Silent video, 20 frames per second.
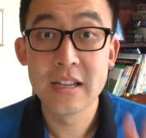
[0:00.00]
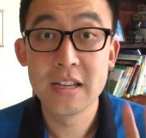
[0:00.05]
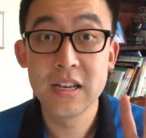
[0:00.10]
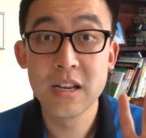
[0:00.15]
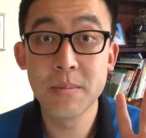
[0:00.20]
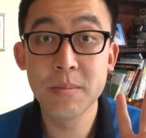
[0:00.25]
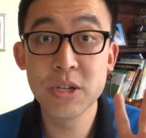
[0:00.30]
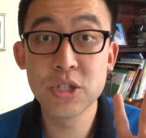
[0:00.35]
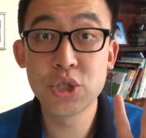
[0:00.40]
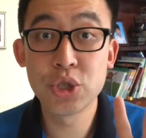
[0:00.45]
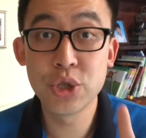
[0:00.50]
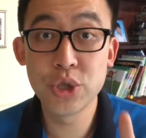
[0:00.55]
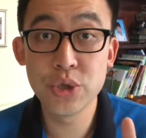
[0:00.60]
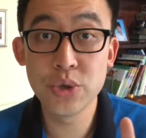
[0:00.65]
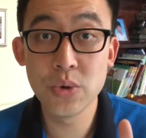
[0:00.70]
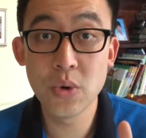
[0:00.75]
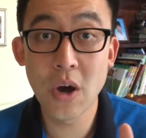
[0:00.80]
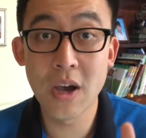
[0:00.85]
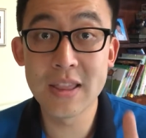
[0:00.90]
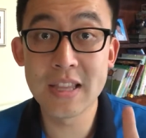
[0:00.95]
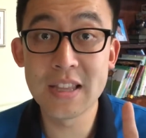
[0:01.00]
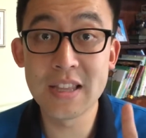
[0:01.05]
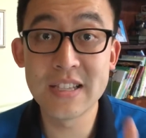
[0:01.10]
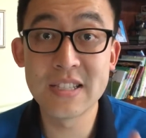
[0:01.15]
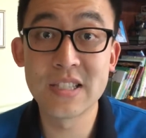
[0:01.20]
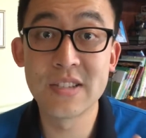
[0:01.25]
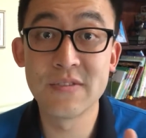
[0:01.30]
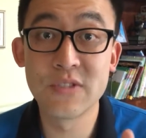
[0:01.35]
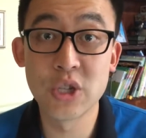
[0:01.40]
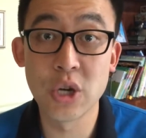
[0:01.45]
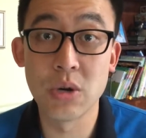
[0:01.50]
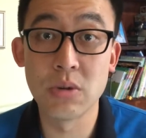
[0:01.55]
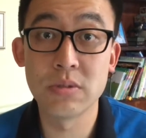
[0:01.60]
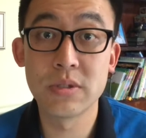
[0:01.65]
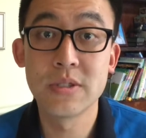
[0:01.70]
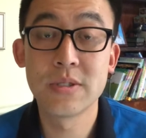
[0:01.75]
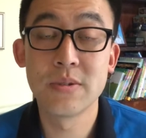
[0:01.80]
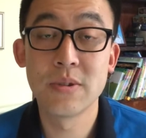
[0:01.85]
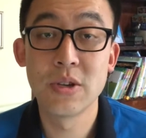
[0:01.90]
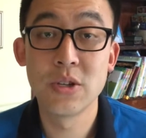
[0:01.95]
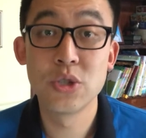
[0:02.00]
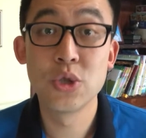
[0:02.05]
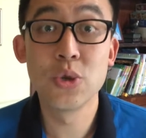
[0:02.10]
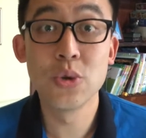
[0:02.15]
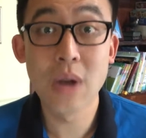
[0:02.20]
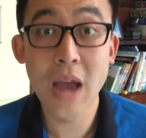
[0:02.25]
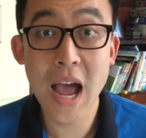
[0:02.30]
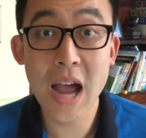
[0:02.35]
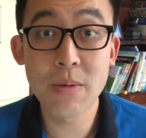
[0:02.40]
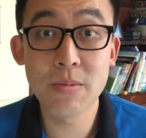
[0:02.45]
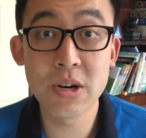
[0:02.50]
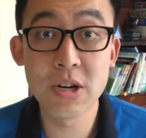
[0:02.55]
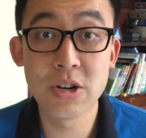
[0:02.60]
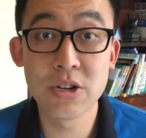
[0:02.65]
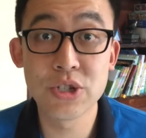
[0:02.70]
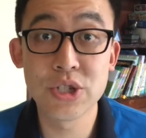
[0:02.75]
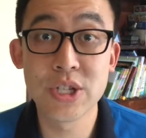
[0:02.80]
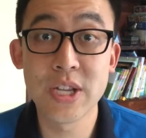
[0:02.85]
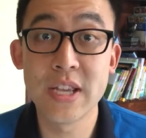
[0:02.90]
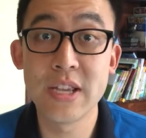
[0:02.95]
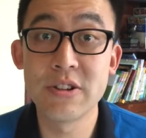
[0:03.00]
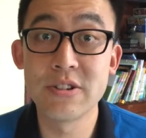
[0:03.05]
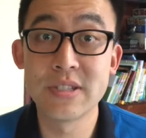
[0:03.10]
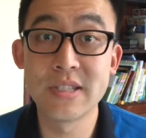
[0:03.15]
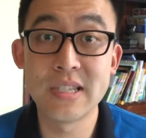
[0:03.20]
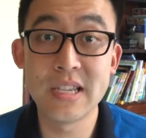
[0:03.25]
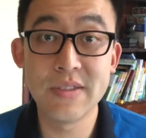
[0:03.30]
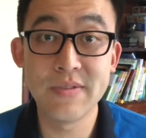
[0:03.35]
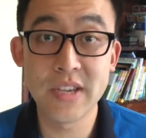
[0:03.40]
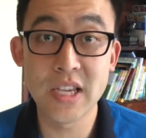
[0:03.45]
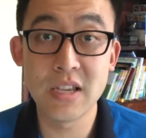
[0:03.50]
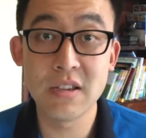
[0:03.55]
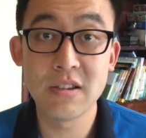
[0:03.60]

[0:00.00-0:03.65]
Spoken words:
Number 2 on the list of don'ts. Do not regurgitate your CV.